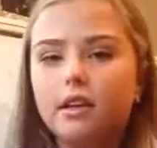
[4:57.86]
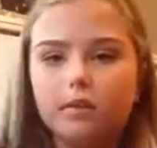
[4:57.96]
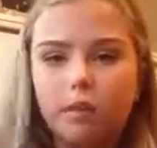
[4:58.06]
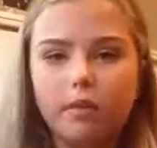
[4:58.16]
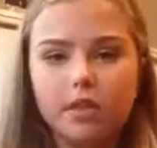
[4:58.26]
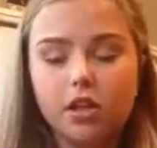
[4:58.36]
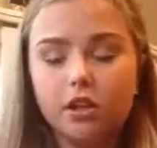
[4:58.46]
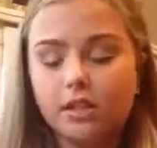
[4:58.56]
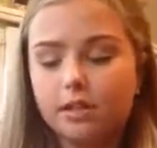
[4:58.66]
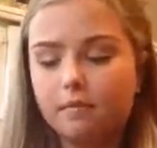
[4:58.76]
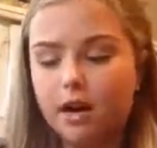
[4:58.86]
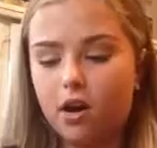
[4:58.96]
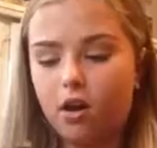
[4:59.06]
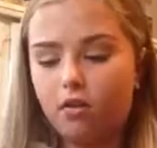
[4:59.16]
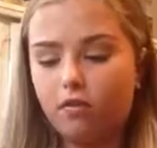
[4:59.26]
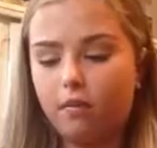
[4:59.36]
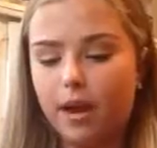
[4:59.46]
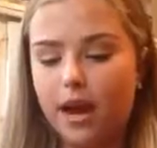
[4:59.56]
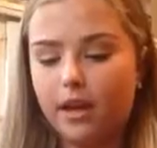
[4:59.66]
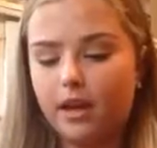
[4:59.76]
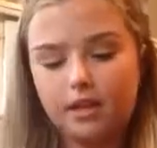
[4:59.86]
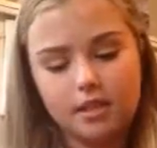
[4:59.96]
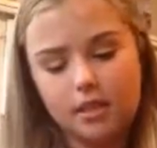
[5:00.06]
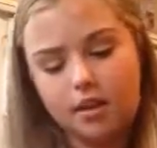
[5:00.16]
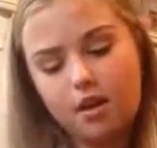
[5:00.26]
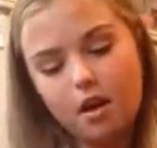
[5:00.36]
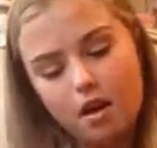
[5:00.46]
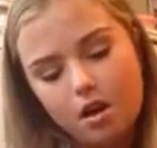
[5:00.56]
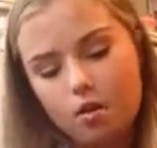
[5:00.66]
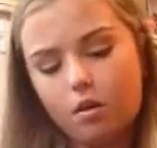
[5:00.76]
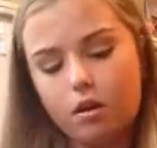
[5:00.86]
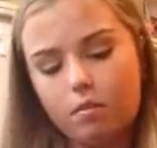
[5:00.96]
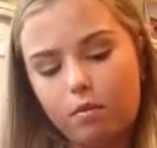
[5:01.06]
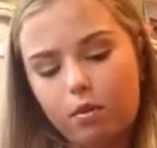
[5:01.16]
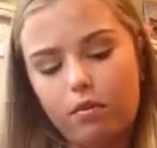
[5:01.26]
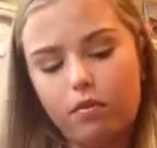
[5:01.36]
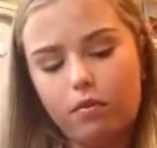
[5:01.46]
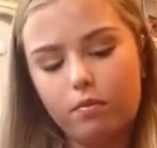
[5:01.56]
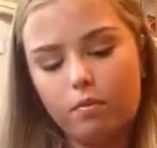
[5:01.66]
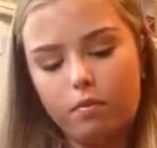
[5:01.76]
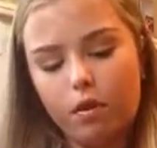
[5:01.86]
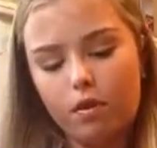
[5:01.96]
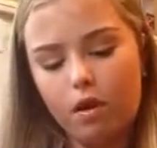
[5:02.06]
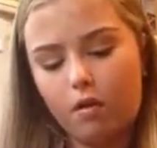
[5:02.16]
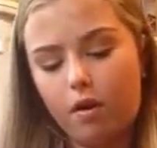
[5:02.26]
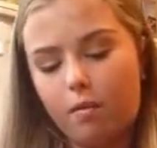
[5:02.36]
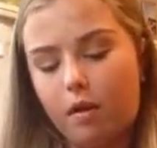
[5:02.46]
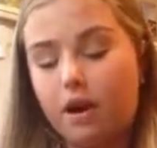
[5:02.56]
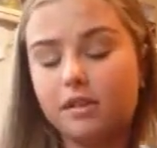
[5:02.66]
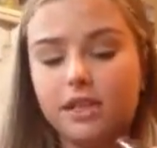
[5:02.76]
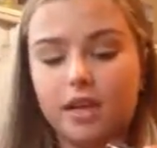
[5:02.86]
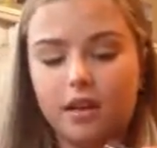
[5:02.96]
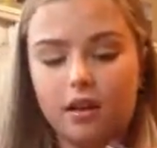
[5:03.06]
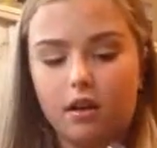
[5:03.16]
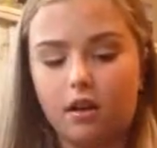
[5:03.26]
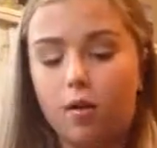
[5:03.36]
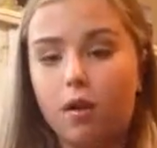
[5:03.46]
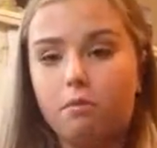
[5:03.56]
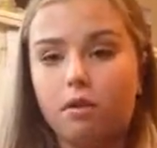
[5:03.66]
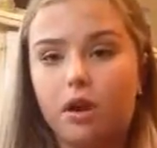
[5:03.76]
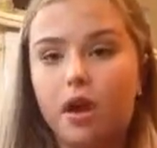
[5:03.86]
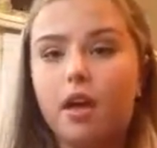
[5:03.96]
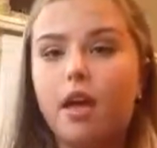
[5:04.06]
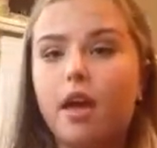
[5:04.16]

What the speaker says: you probably saw this in my haul from MAC. It is the waterproof prolong wear brow set in the color Quite Brunette.